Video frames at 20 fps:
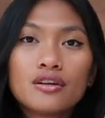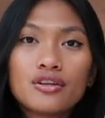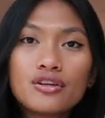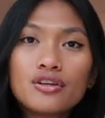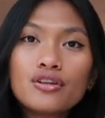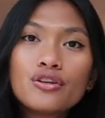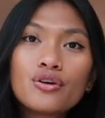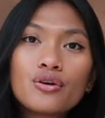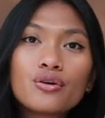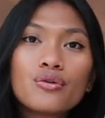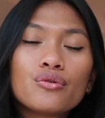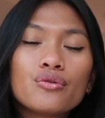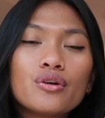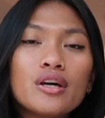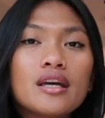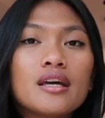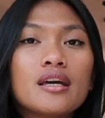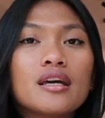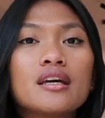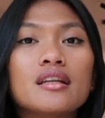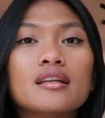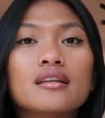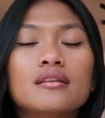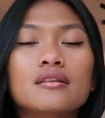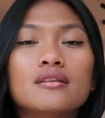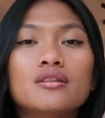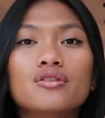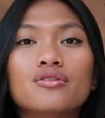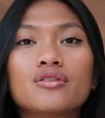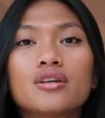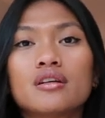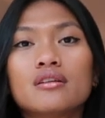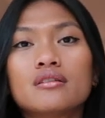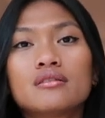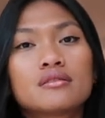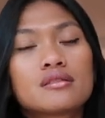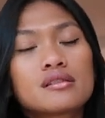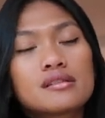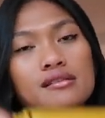you know, and you can